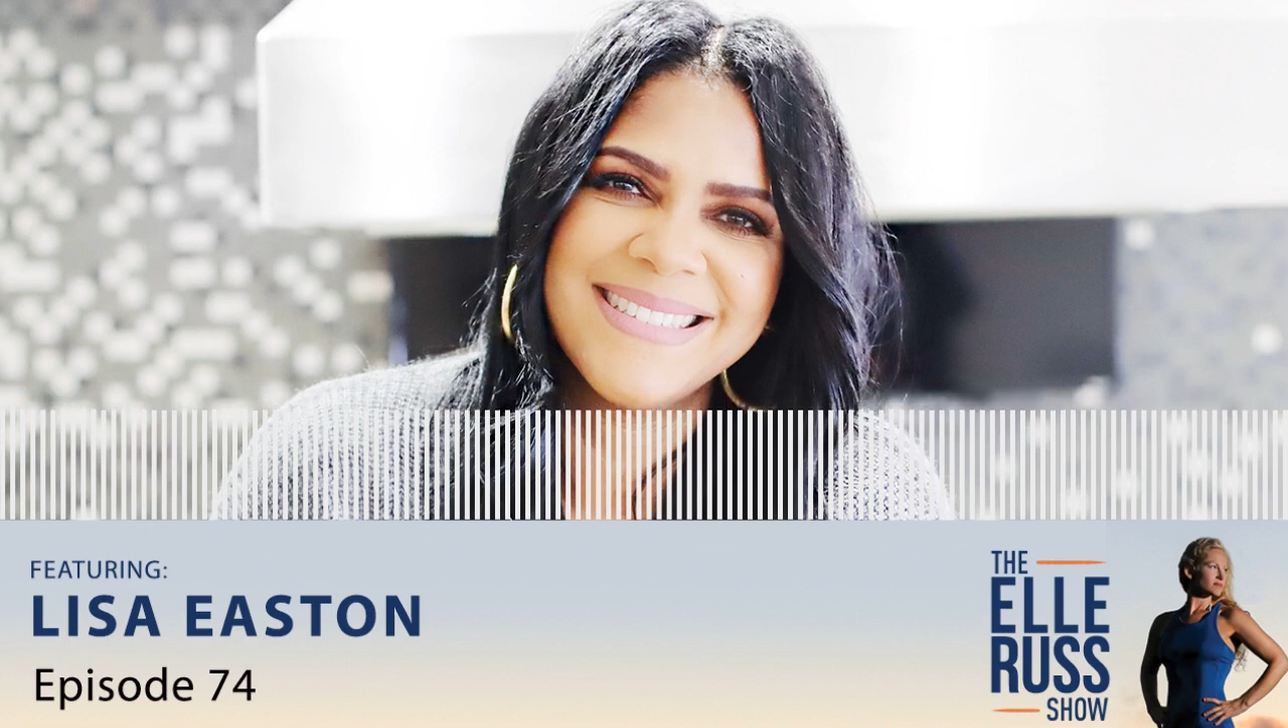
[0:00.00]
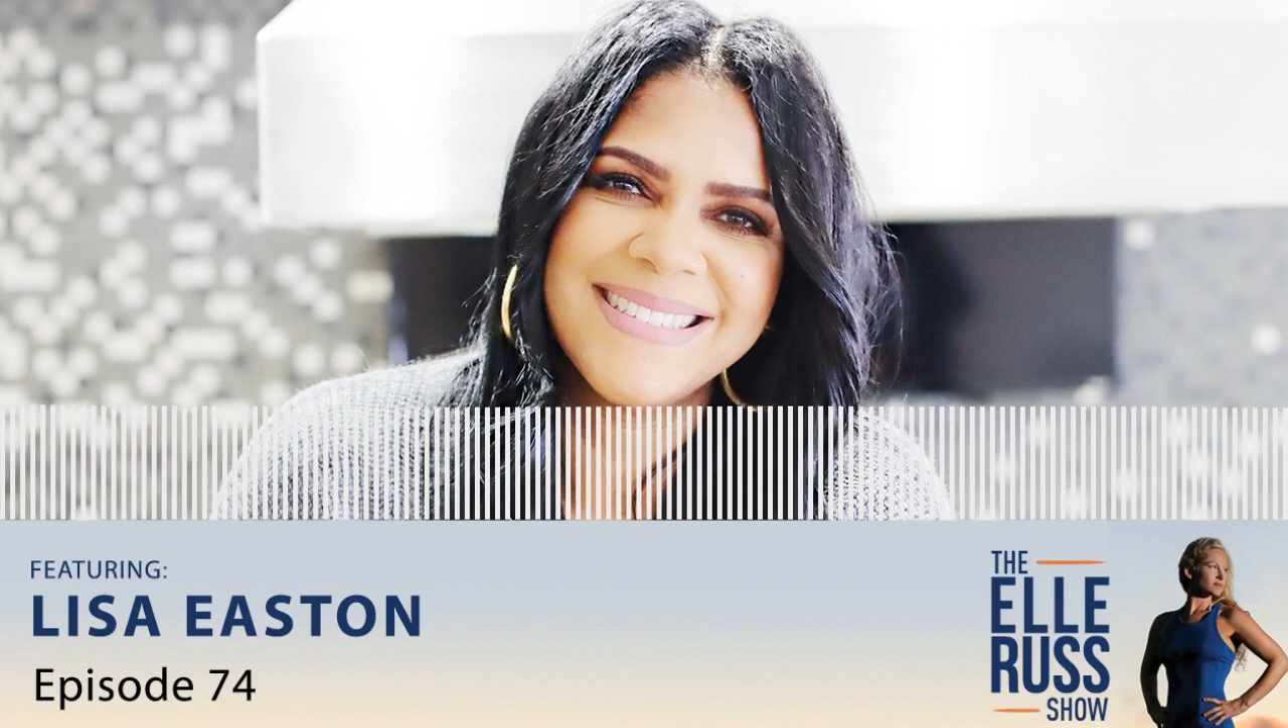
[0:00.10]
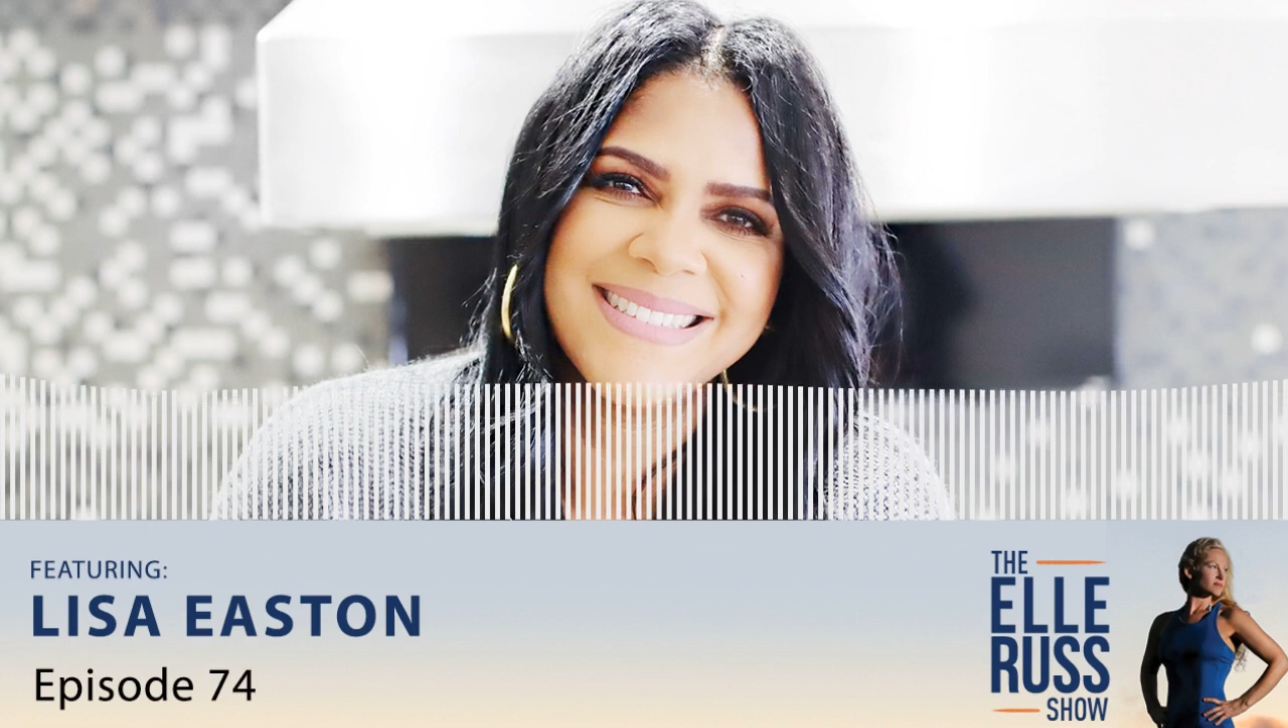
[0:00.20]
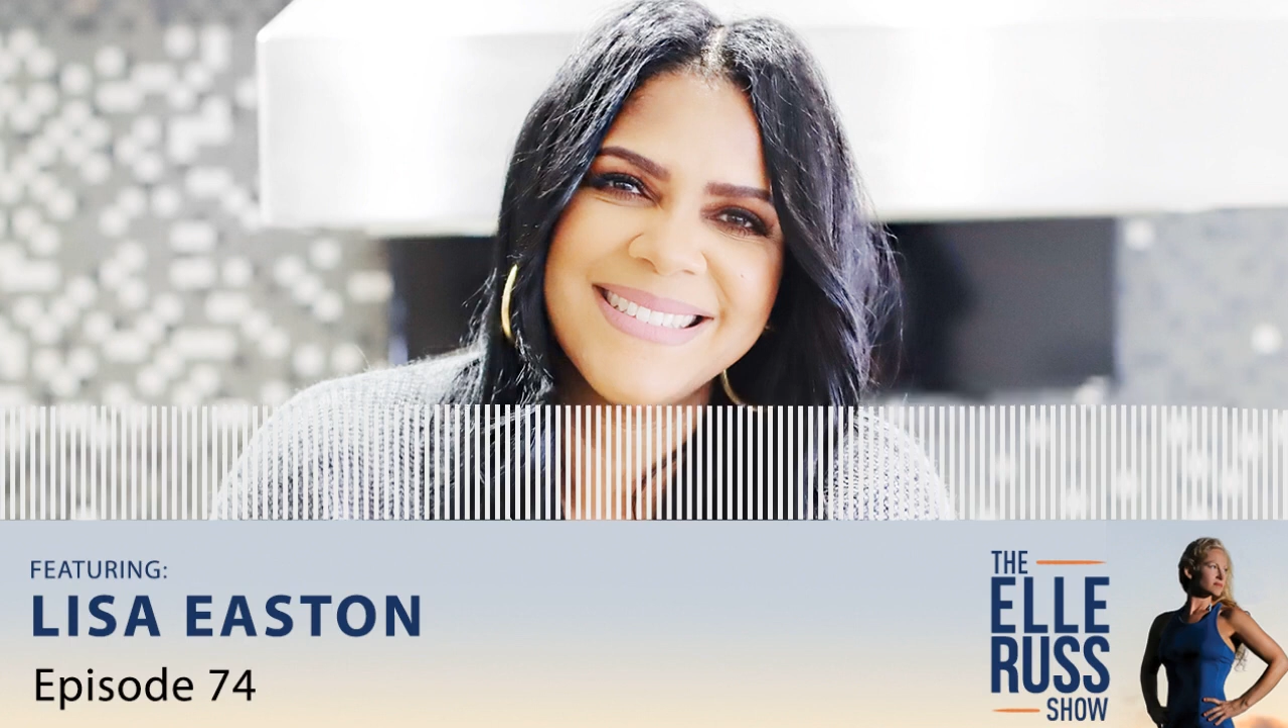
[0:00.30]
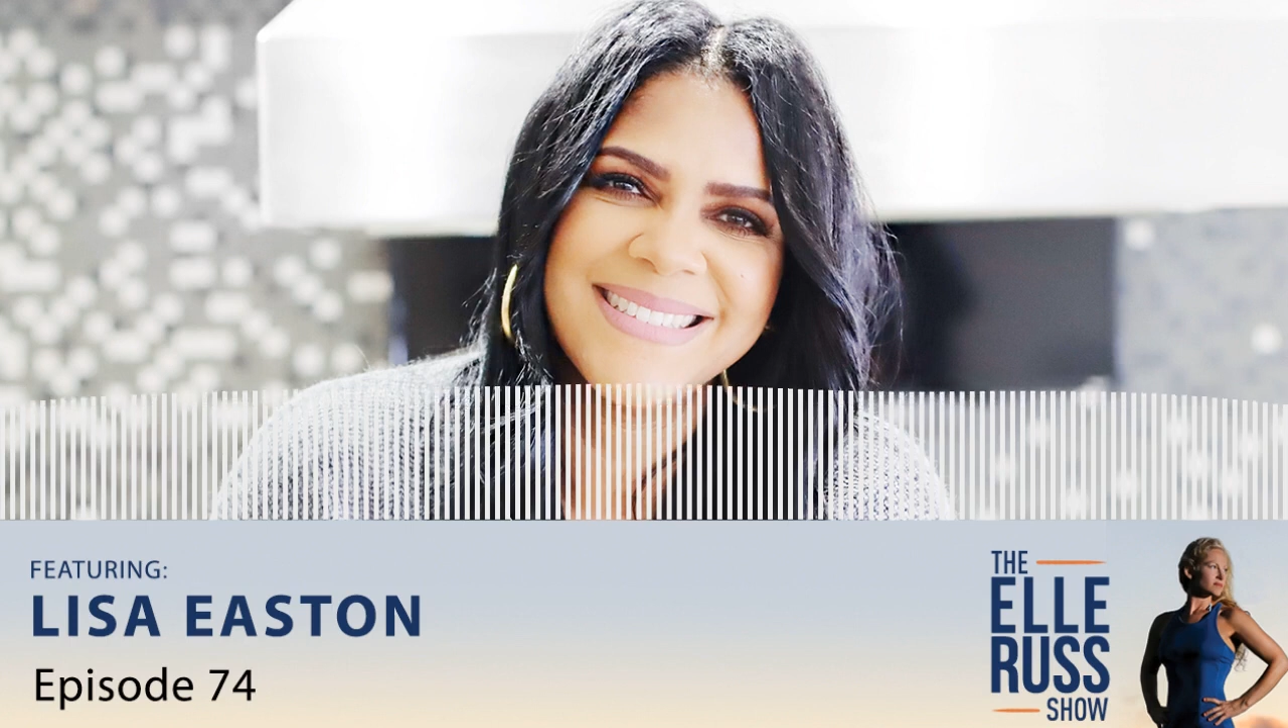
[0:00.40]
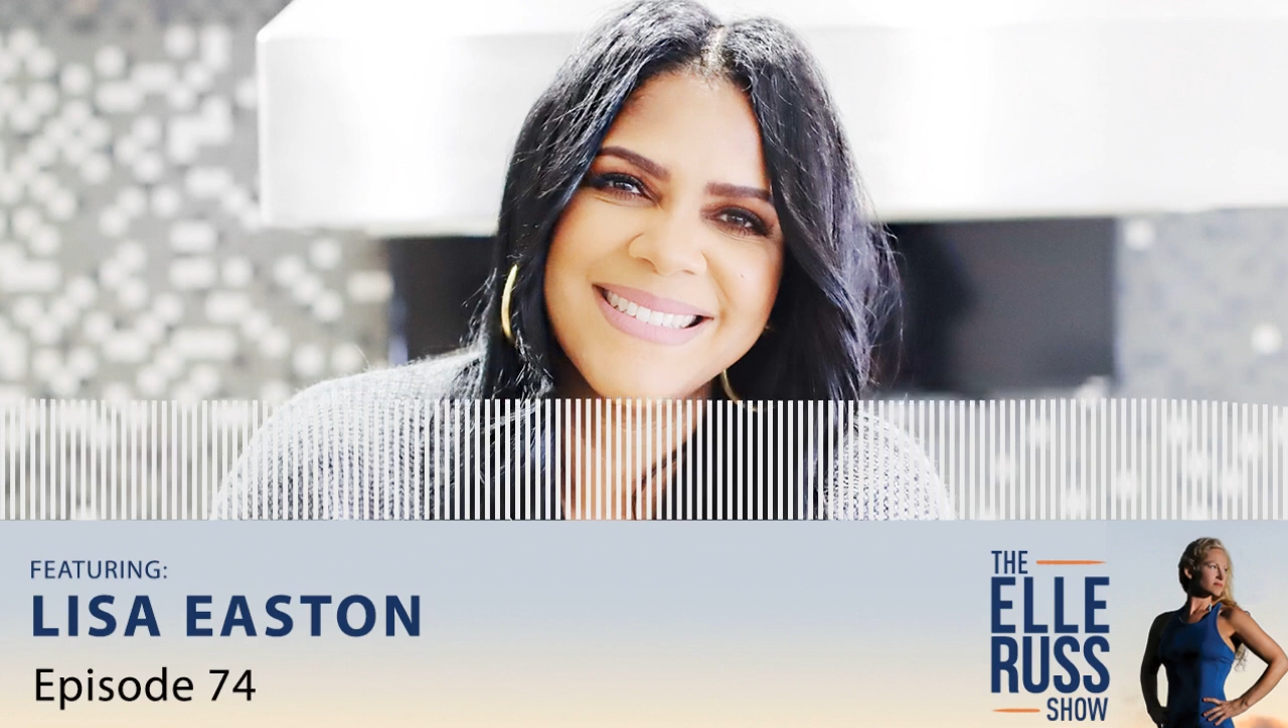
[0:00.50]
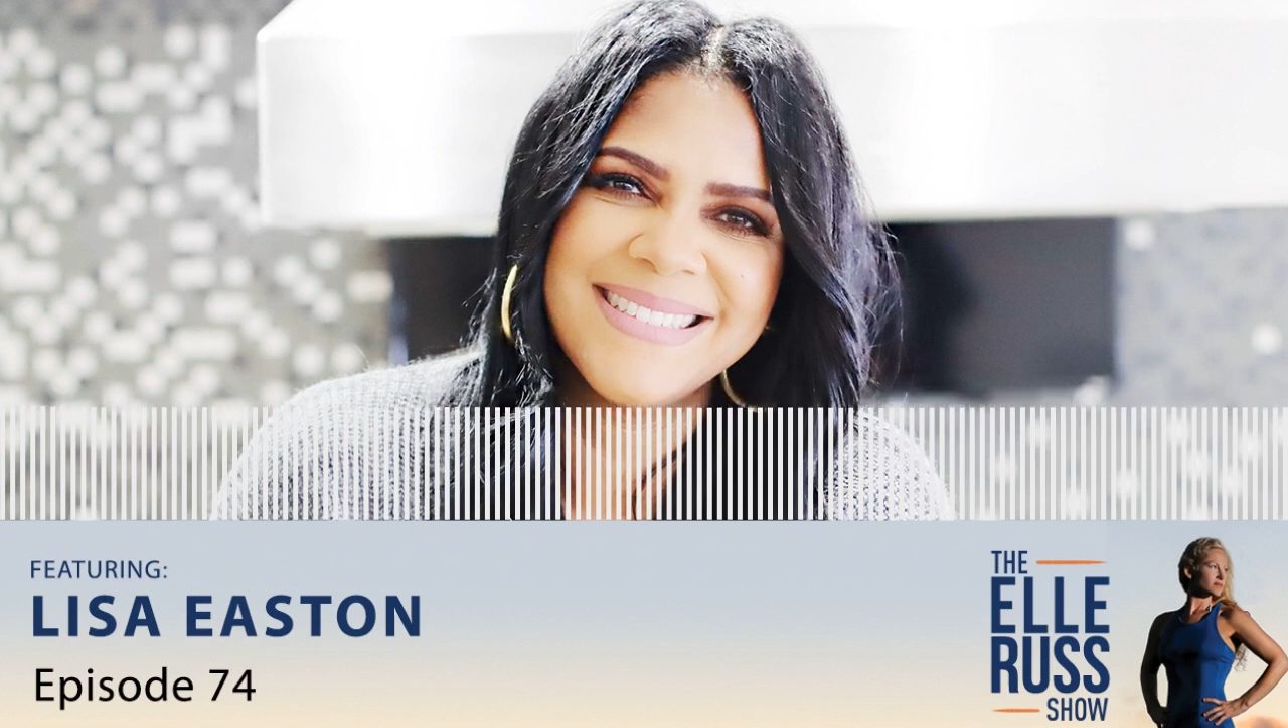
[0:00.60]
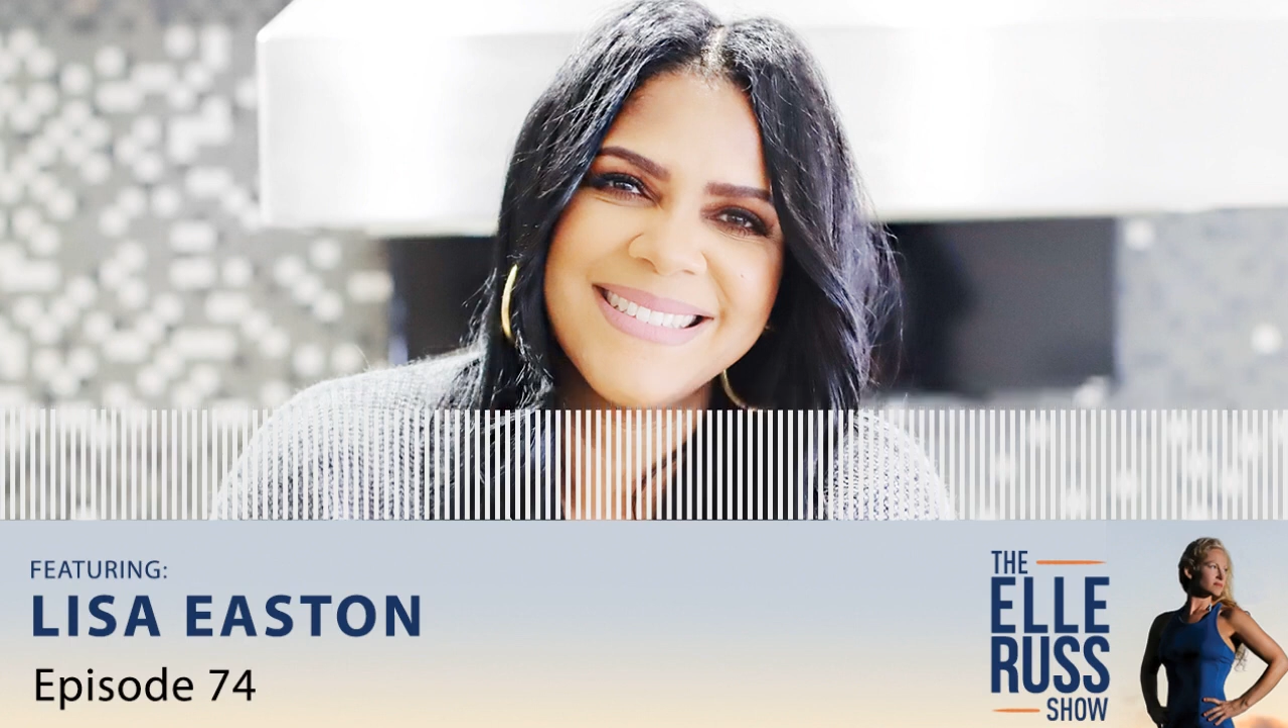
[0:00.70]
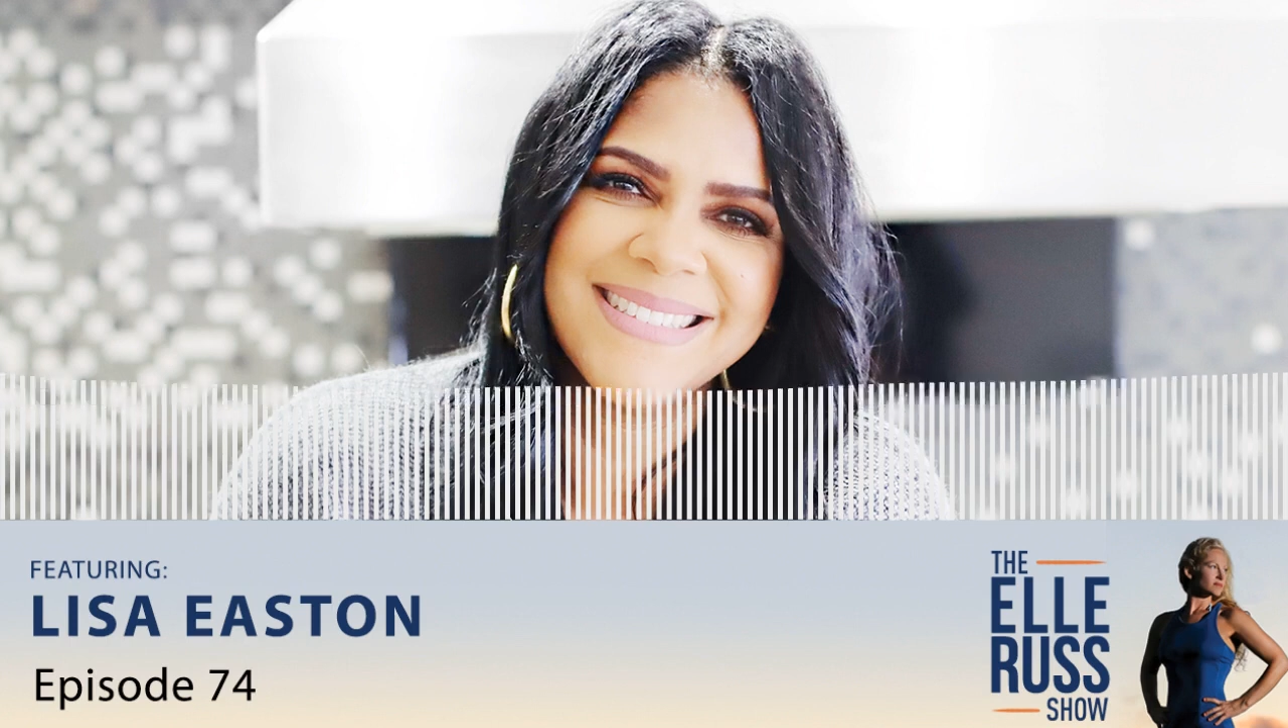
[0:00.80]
but they're